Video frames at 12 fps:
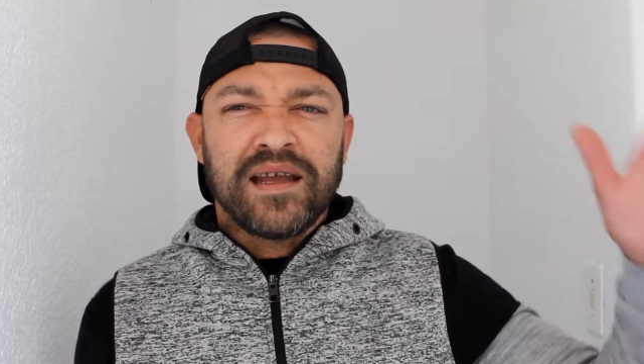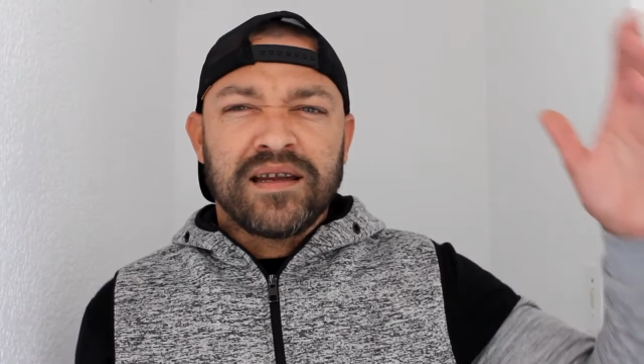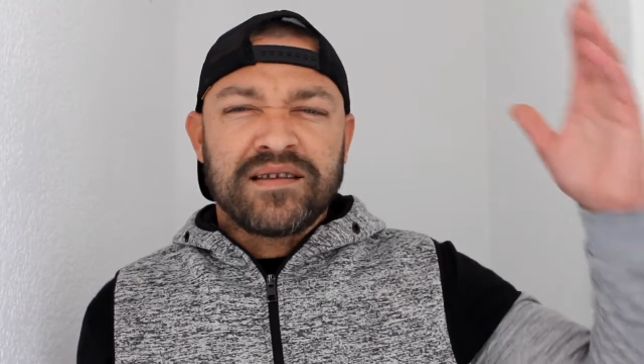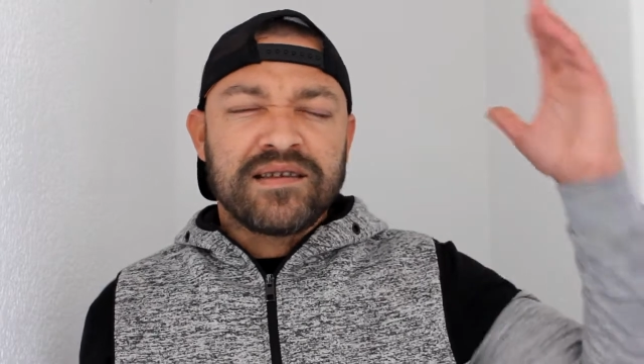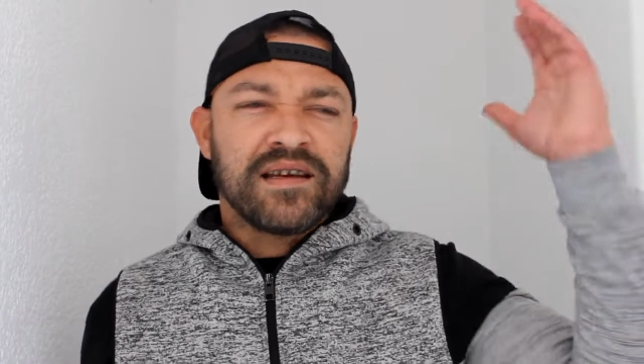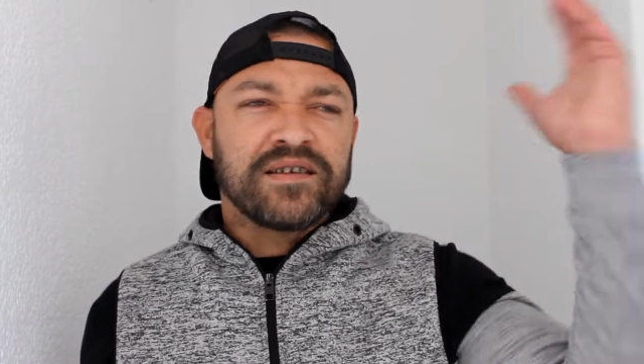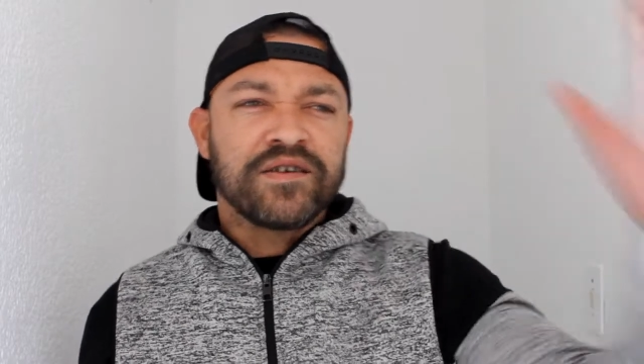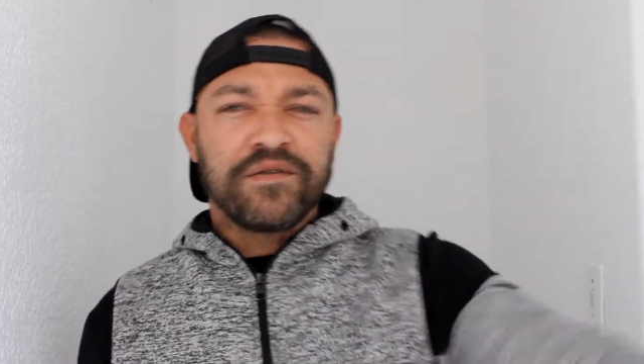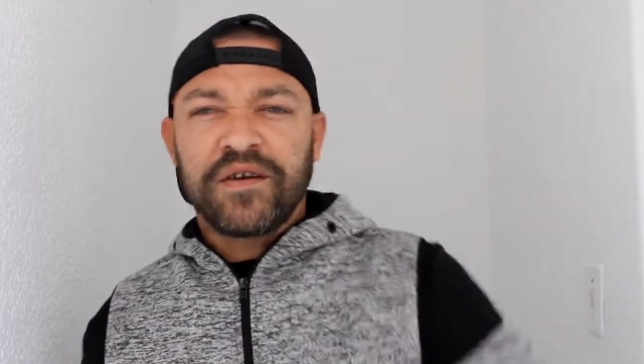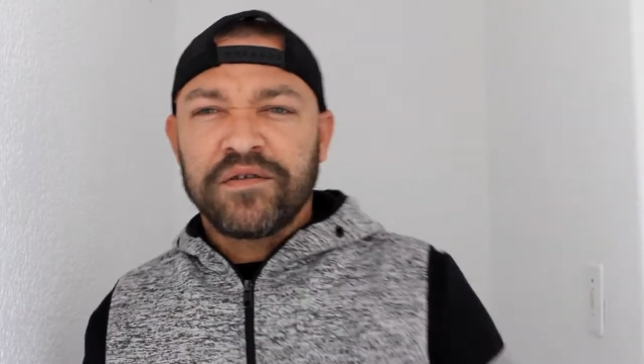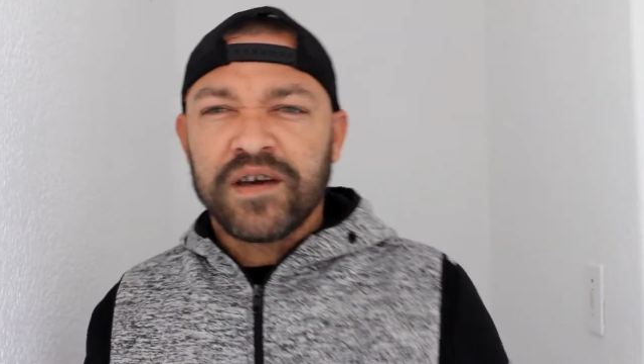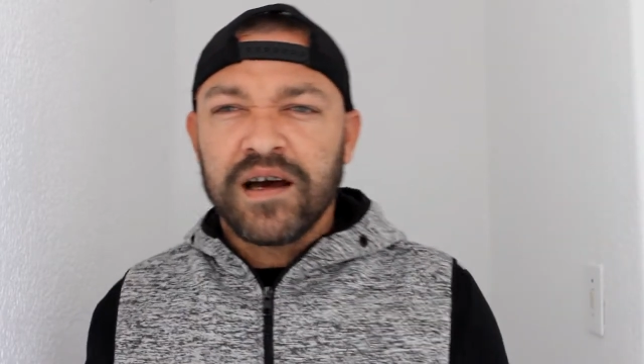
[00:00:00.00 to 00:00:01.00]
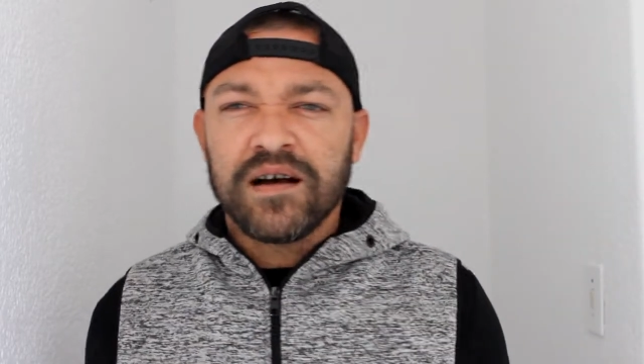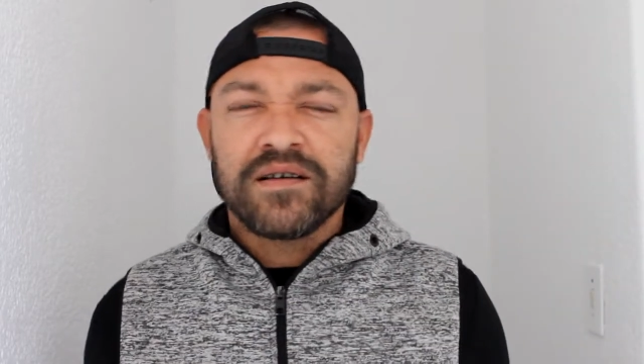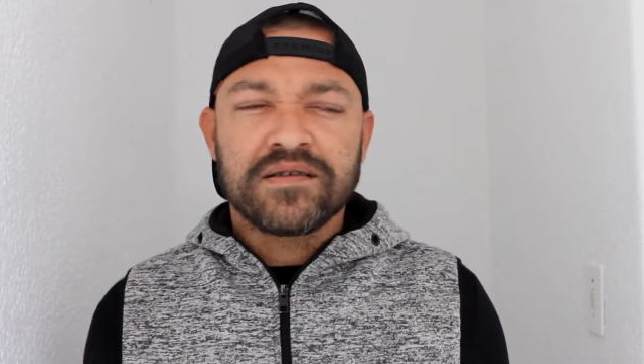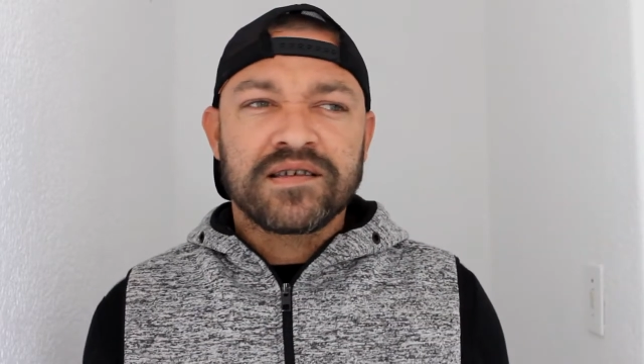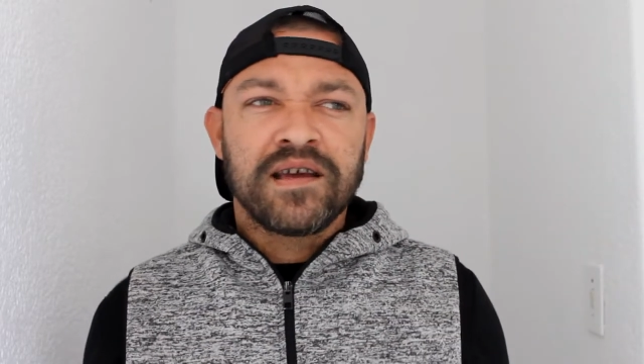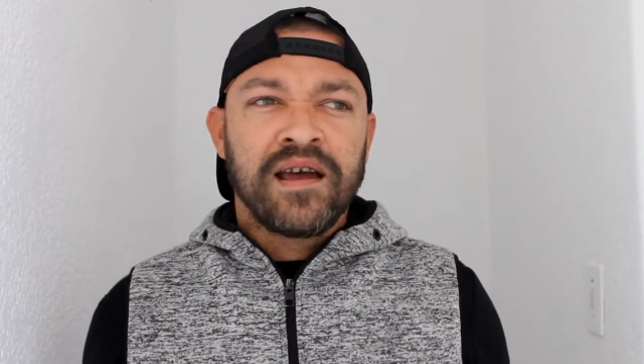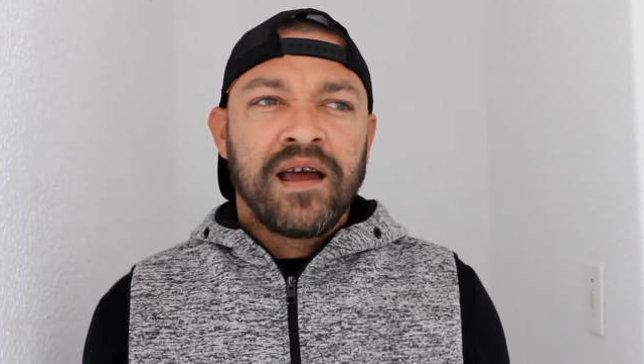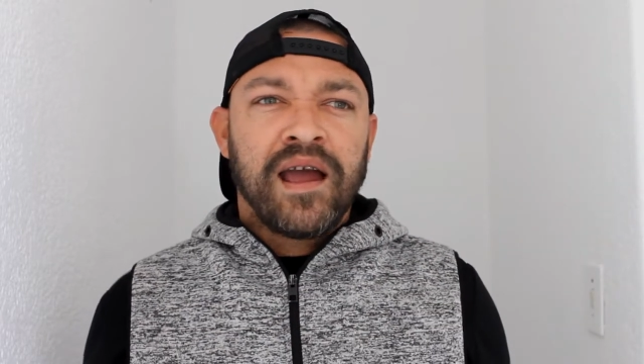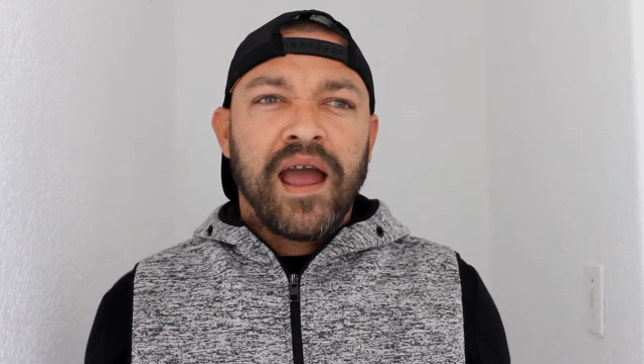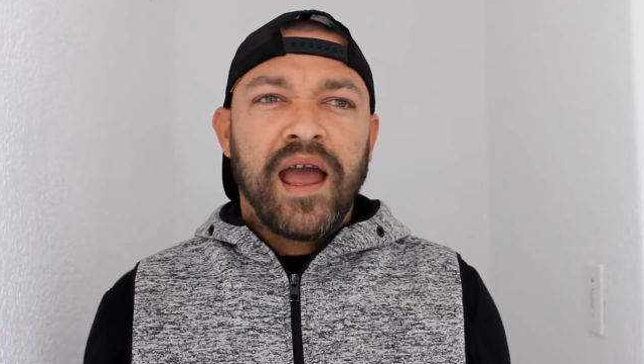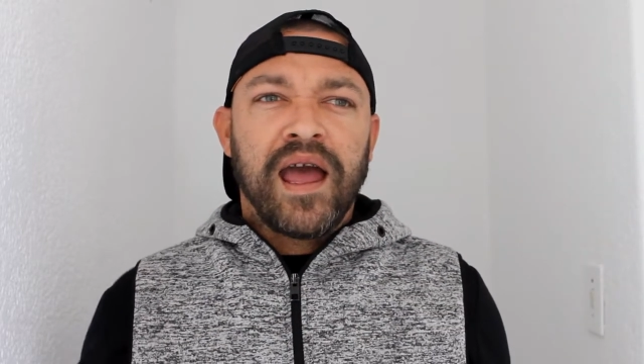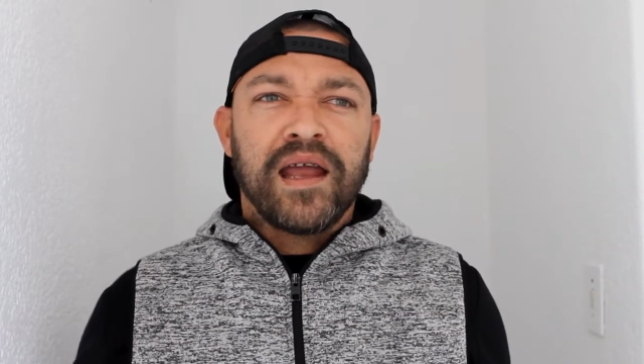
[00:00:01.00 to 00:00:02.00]
Sentra VVLs
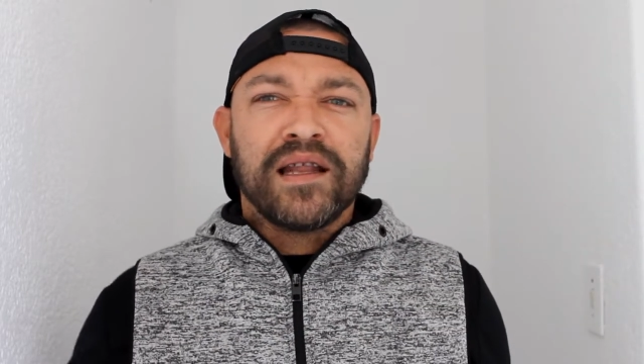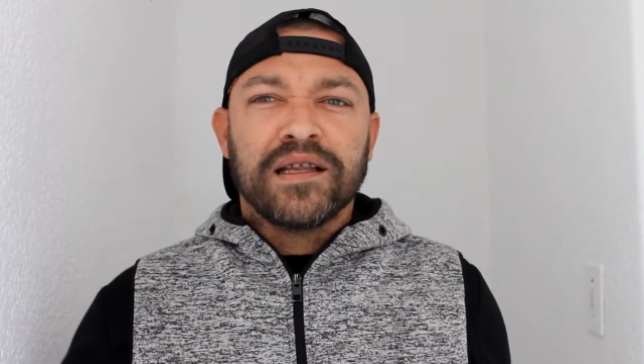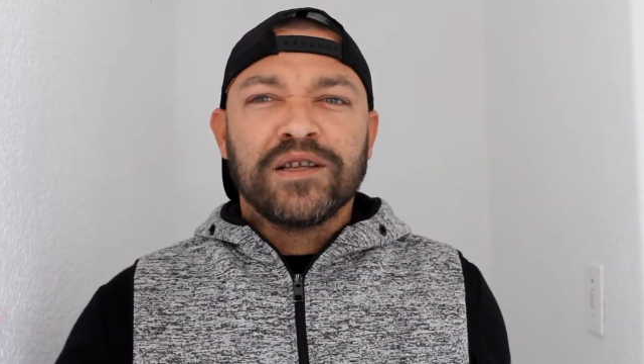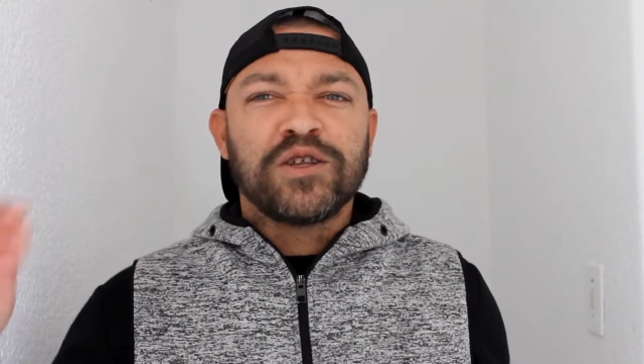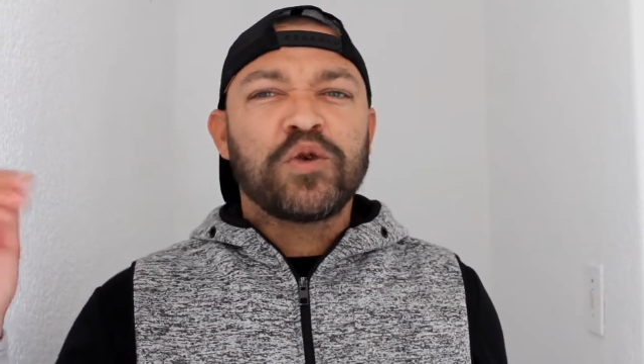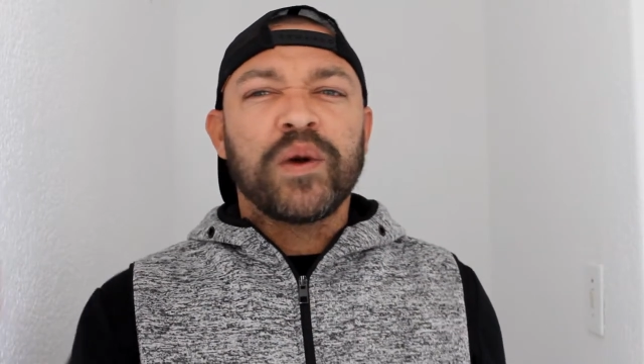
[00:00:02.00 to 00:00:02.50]
and